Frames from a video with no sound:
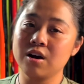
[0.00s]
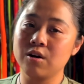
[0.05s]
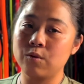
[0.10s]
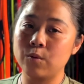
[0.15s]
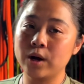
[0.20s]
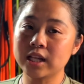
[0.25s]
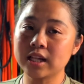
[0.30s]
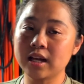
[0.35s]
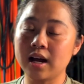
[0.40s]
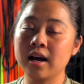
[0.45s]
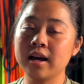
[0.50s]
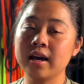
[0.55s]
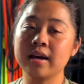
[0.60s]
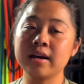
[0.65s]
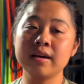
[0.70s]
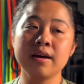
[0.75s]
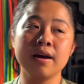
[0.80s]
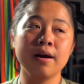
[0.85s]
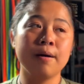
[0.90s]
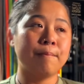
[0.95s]
when
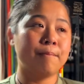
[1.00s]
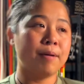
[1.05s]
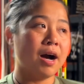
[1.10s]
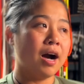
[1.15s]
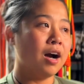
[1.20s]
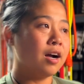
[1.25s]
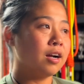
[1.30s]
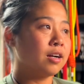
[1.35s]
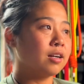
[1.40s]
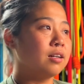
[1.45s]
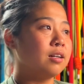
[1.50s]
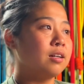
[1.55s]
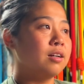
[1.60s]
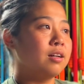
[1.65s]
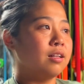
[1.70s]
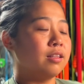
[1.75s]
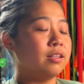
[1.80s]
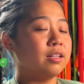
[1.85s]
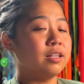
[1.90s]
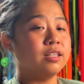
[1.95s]
I pack
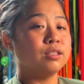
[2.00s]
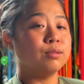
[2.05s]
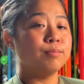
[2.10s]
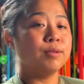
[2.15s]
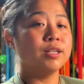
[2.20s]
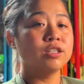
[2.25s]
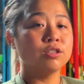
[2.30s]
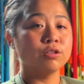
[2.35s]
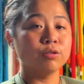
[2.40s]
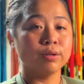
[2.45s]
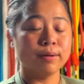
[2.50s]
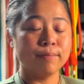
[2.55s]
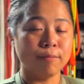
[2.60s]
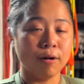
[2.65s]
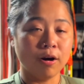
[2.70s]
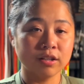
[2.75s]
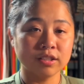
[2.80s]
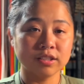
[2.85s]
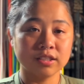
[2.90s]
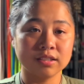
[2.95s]
these mystery
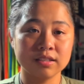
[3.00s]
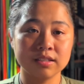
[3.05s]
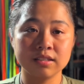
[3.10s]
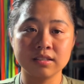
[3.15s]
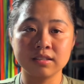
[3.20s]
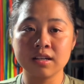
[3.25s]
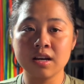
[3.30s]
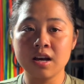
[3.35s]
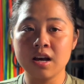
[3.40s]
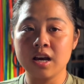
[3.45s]
boxes,